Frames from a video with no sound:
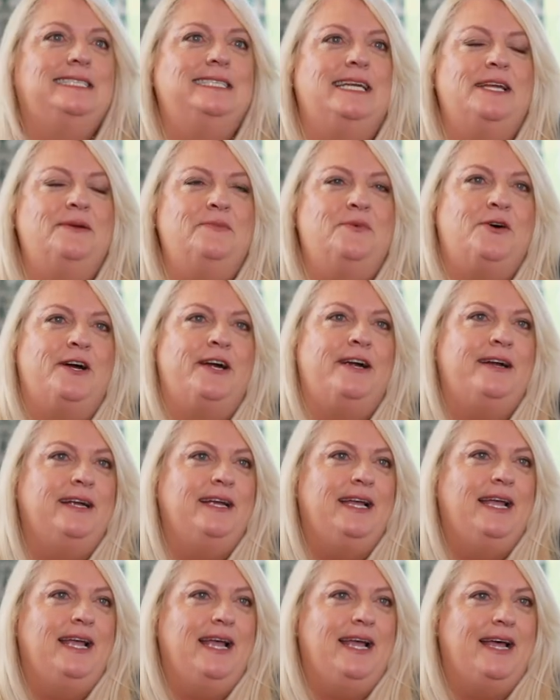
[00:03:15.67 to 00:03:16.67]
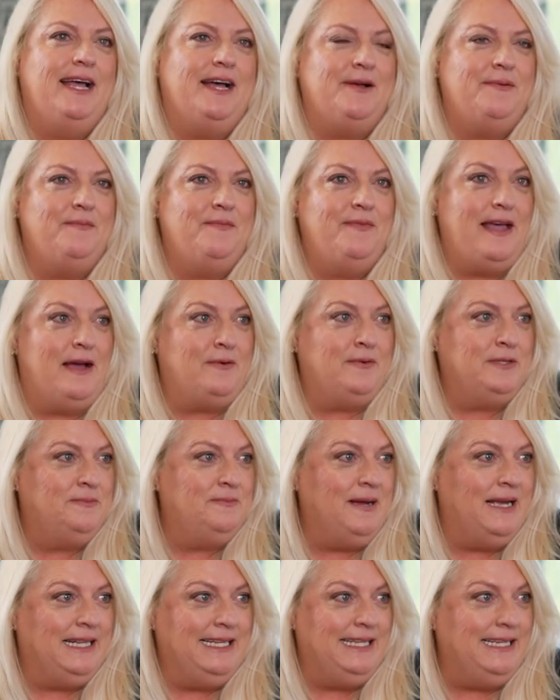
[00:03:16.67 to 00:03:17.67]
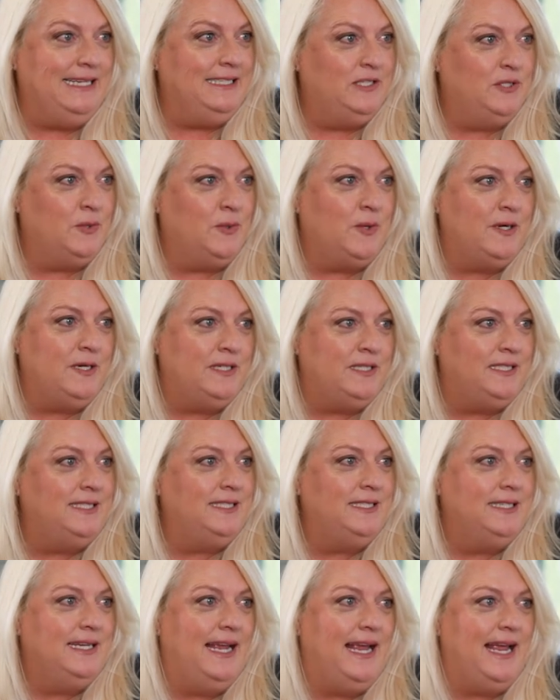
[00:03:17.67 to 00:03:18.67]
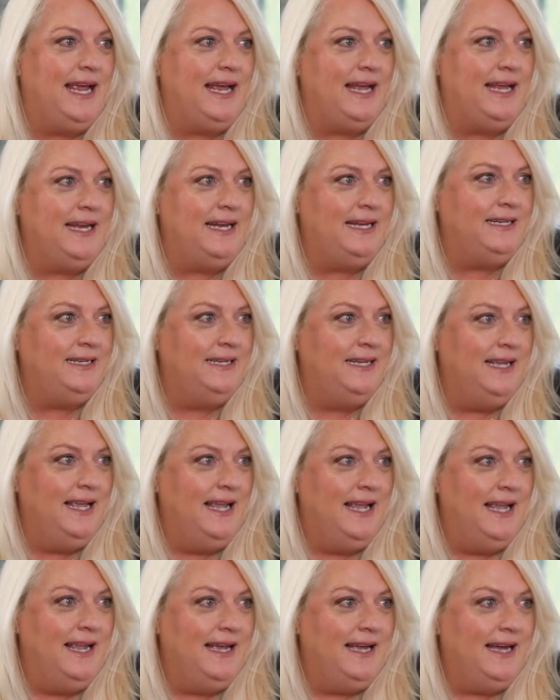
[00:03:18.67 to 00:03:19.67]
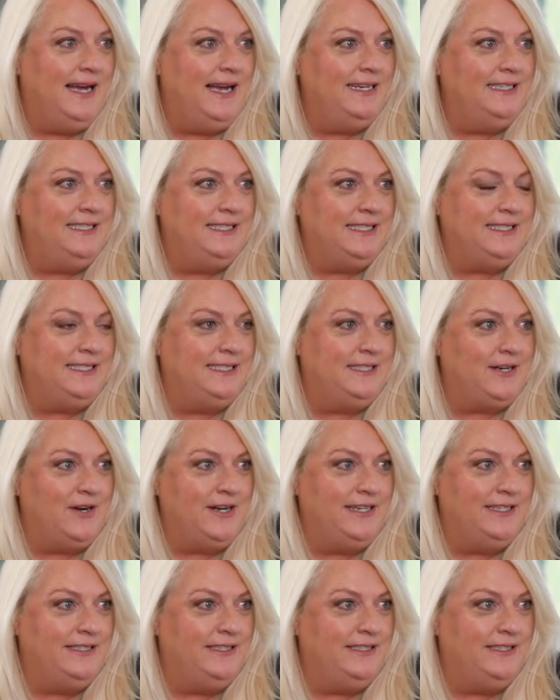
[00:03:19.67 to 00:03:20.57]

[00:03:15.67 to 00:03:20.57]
anymore. Um, that was my lead source. And I just started